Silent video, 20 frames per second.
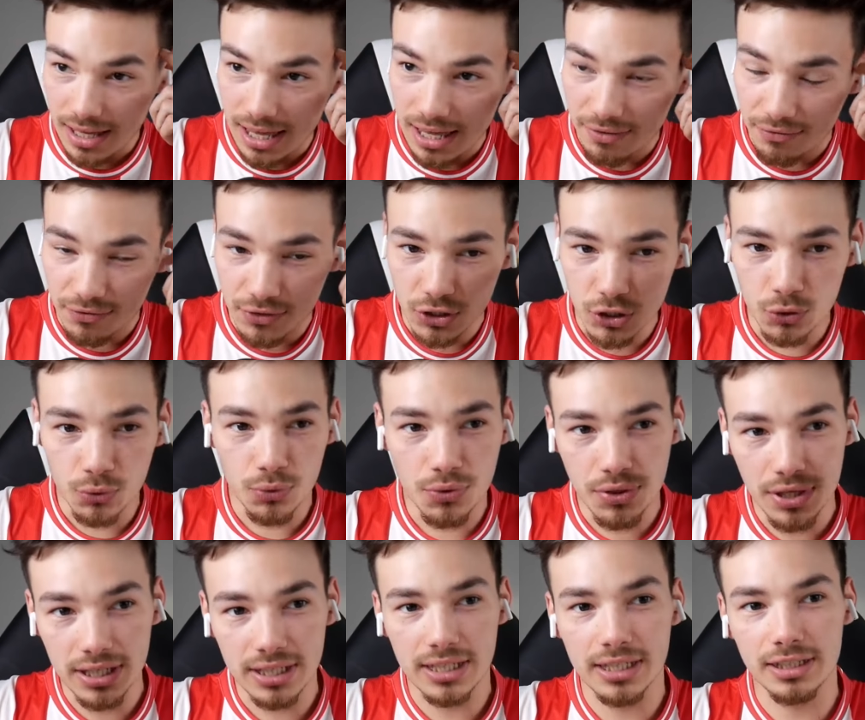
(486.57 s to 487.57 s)
If you
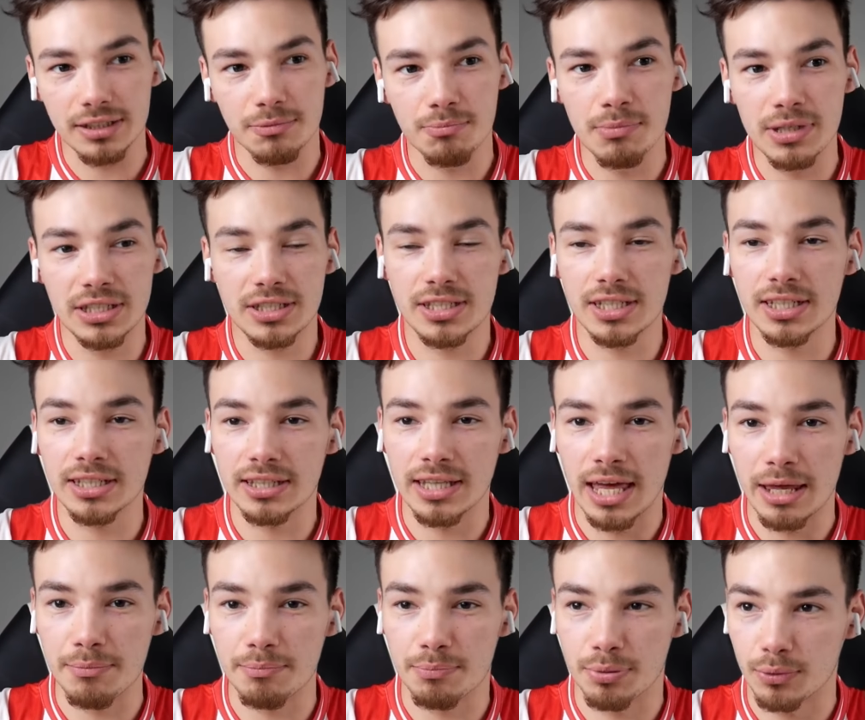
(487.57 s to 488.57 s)
think know. he's missing
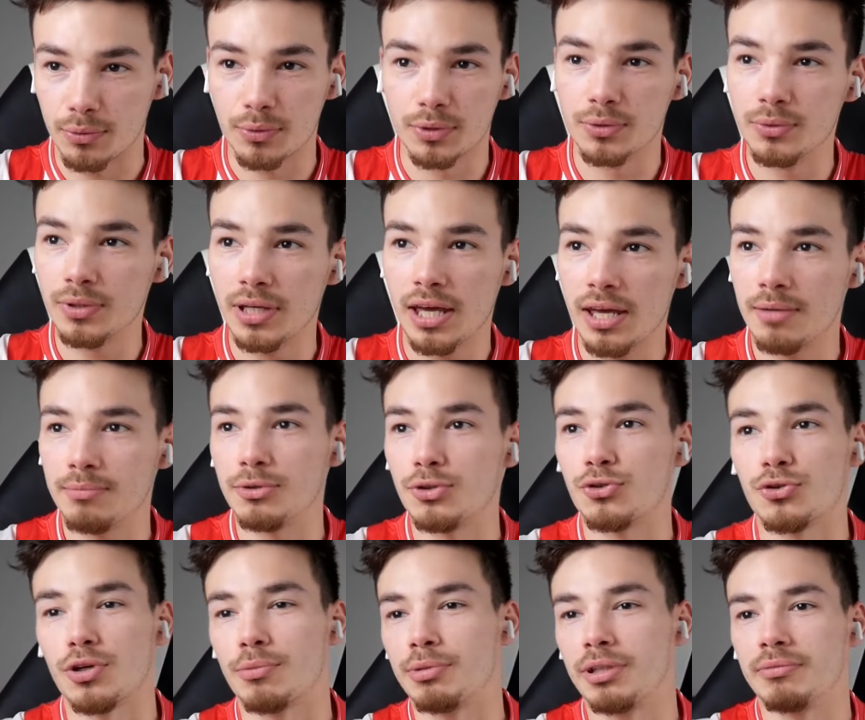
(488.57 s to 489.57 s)
that Peru game,
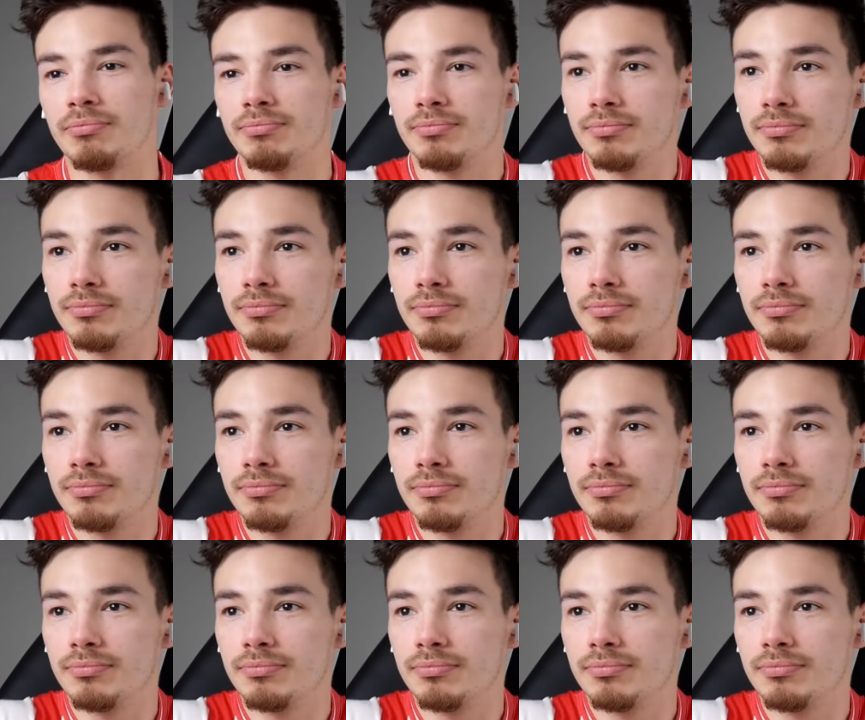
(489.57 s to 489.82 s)
you tripping.